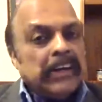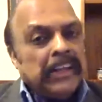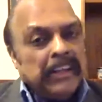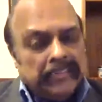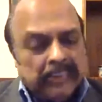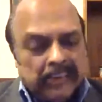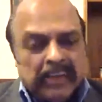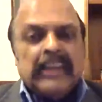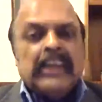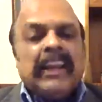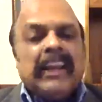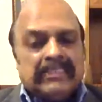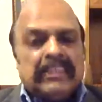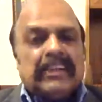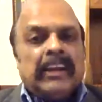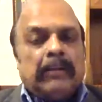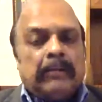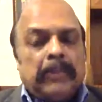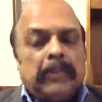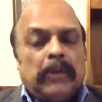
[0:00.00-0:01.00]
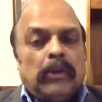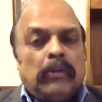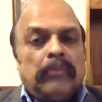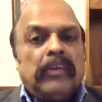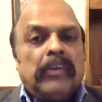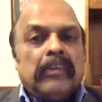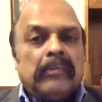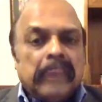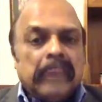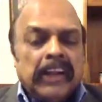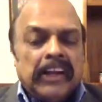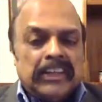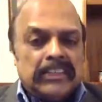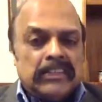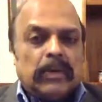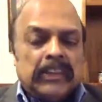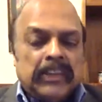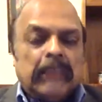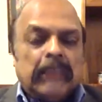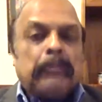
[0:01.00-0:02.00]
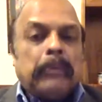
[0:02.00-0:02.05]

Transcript: even lesser number of winners on